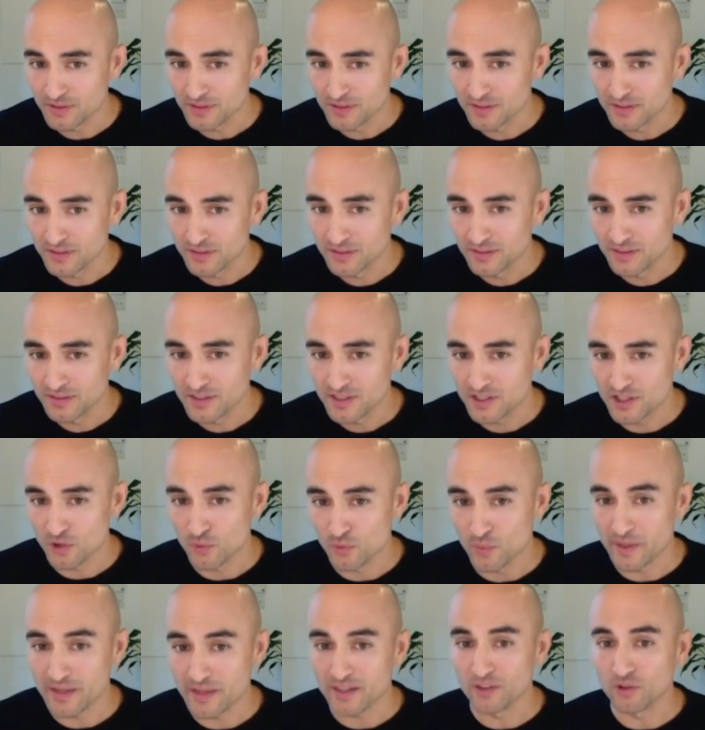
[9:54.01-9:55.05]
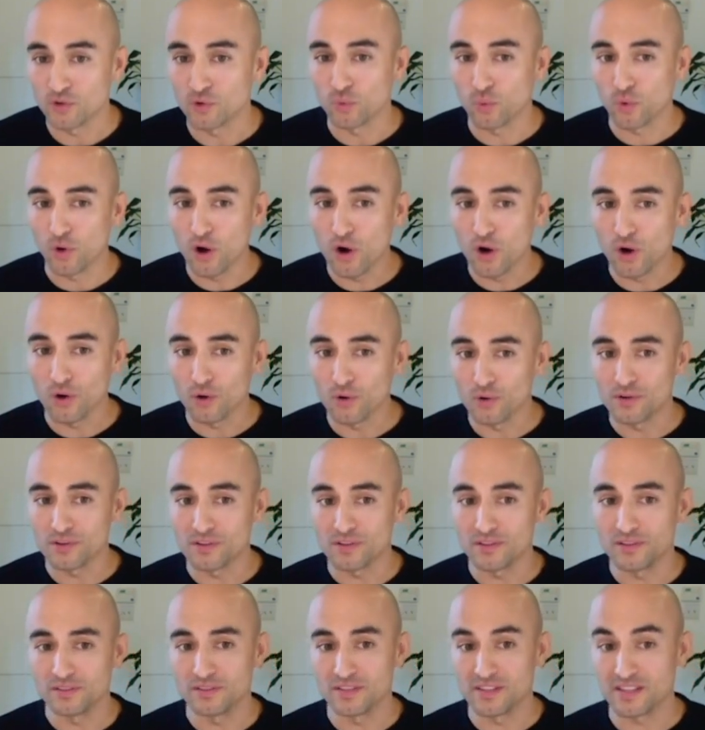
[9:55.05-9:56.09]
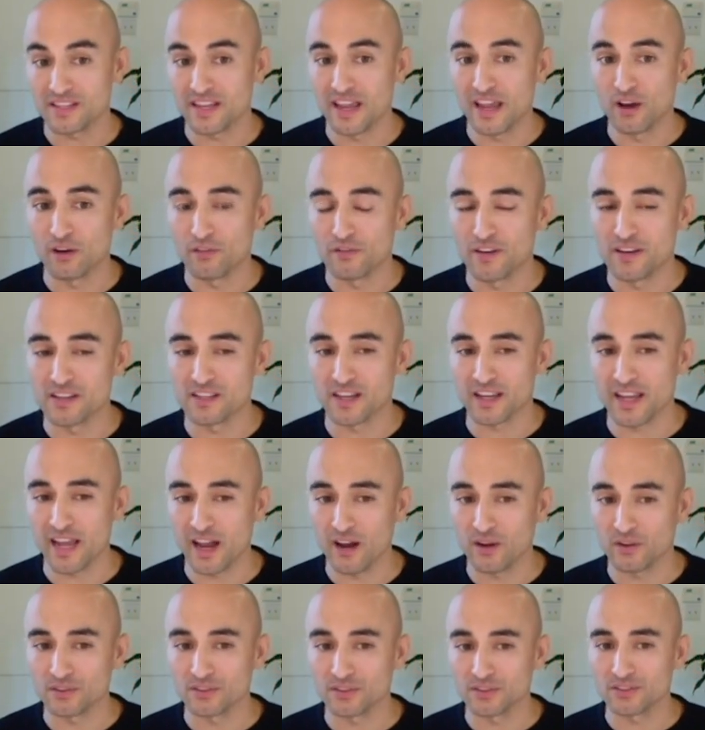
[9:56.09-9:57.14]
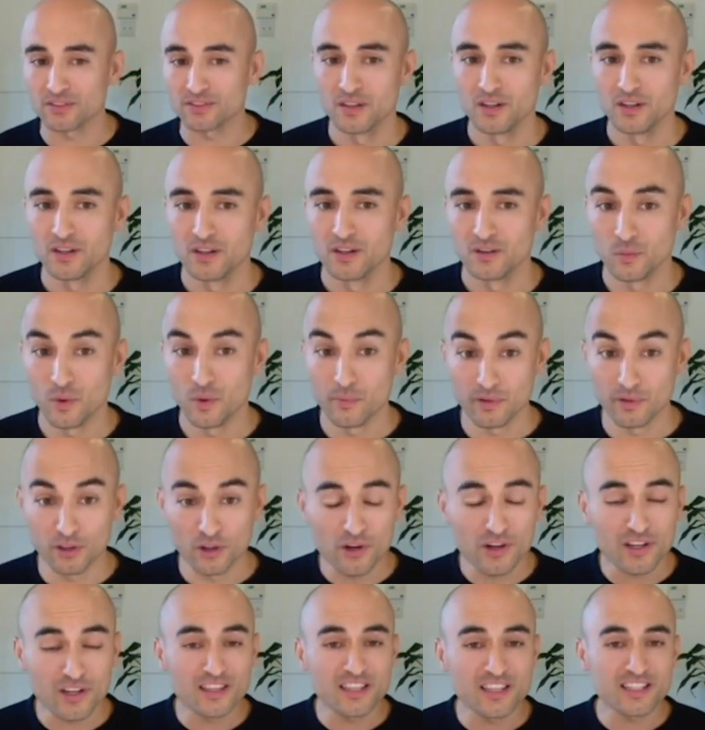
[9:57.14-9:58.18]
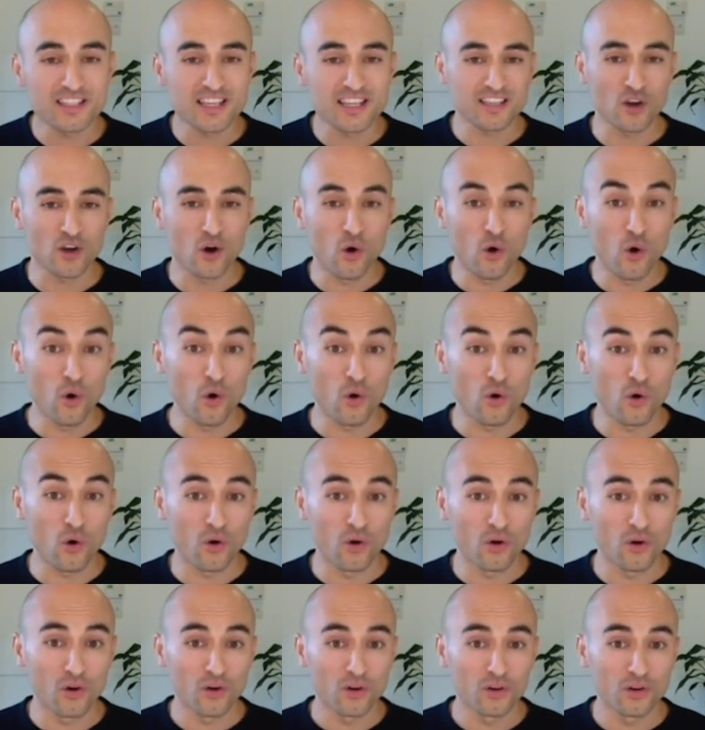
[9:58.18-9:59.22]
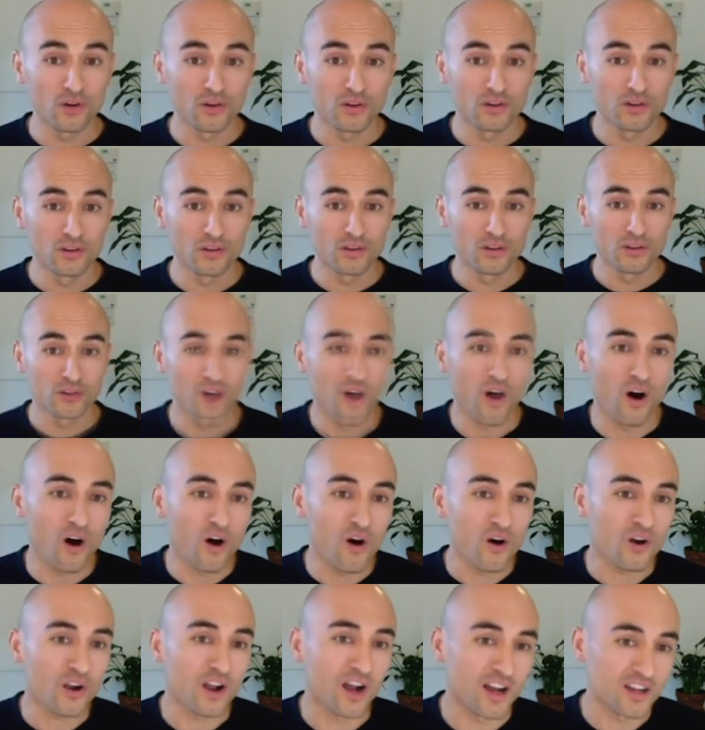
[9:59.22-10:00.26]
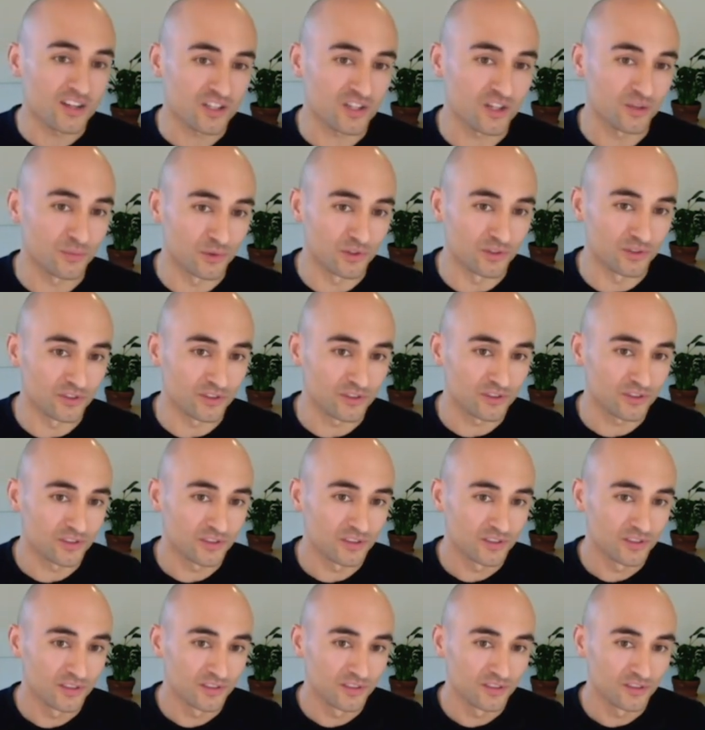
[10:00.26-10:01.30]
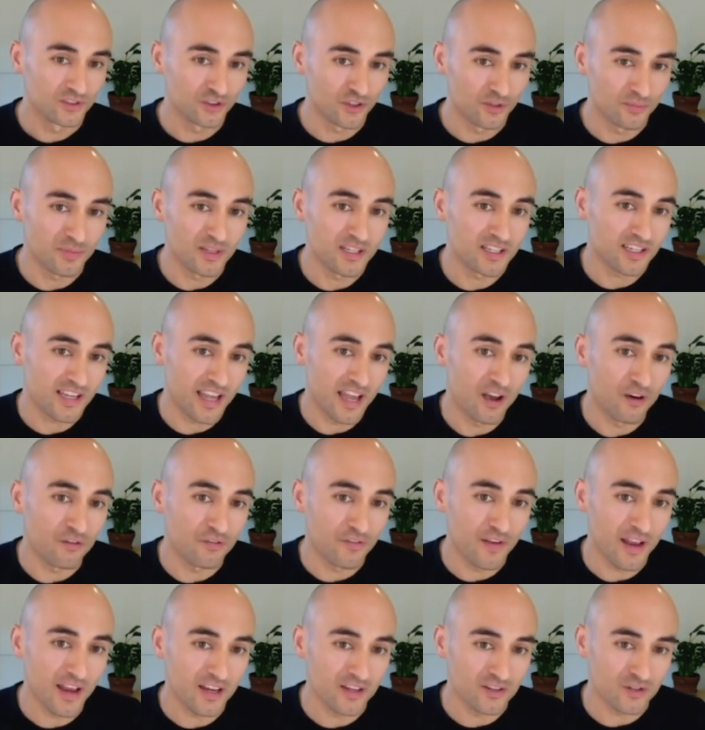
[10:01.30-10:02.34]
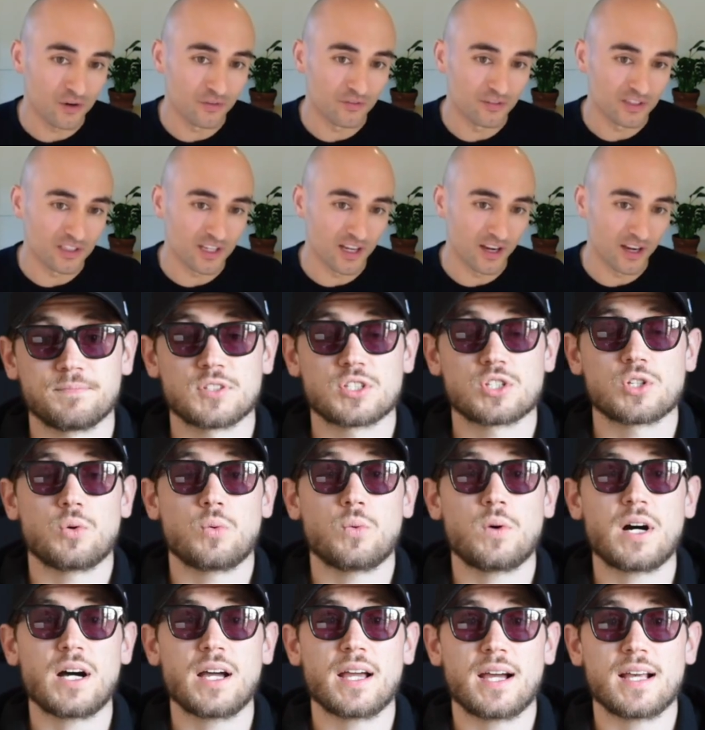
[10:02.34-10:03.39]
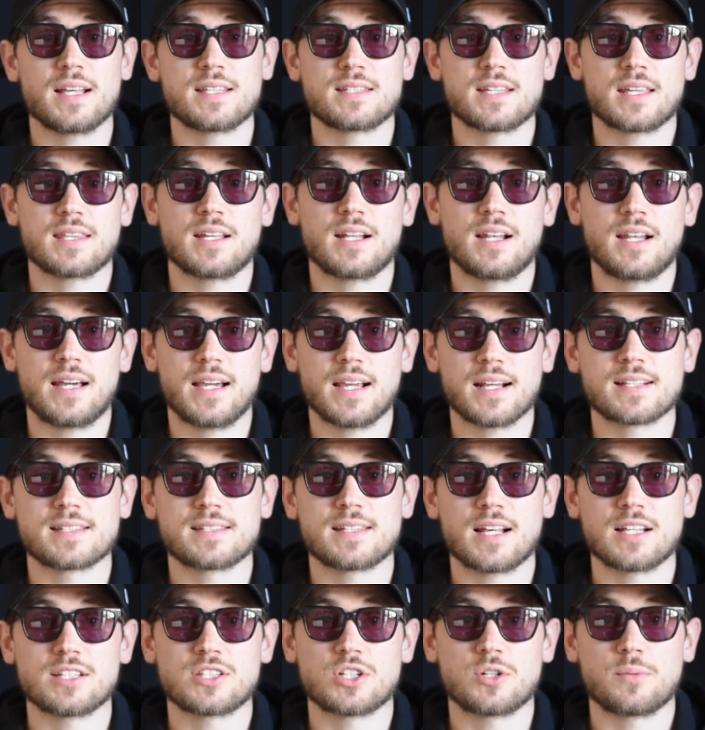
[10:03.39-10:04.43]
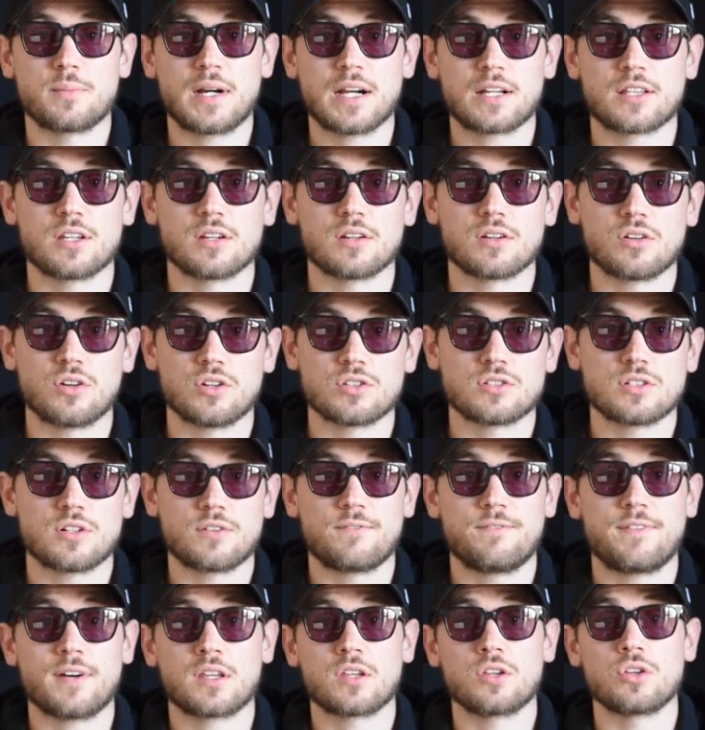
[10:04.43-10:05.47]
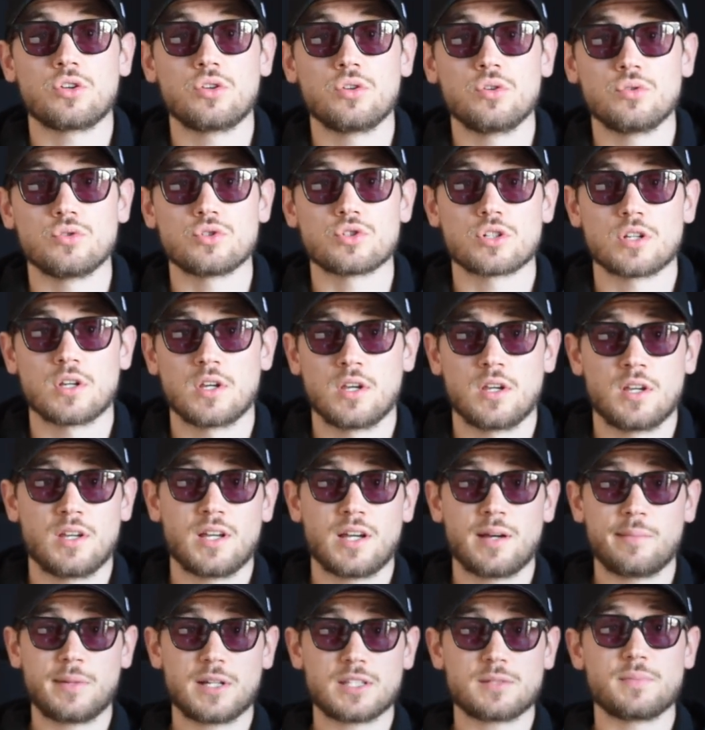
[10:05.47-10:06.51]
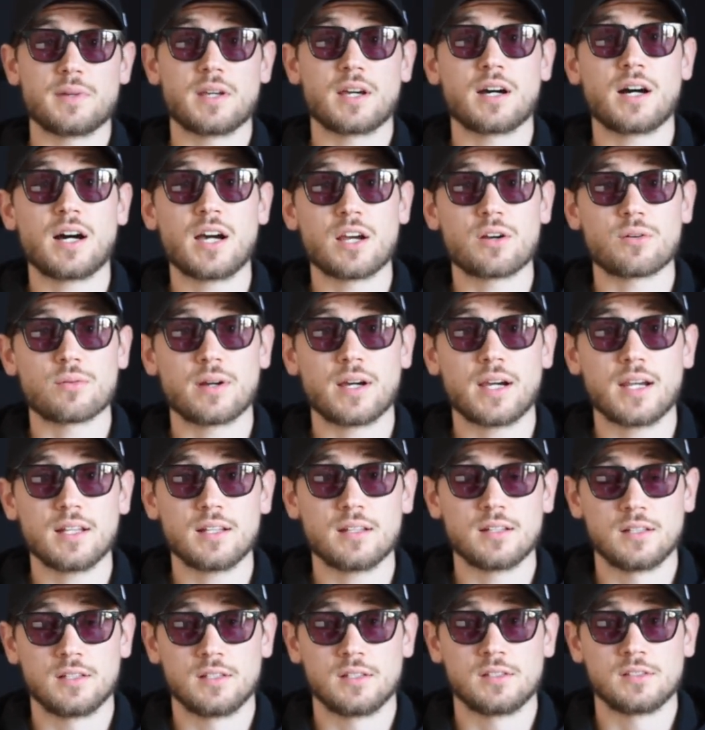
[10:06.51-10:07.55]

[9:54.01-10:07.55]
so we can grow the scale phase accounts. When we look at this as a whole, all customers should be scale phase over time. So why I said I like sales and marketing costs? They're fucking huge. I must be high, right?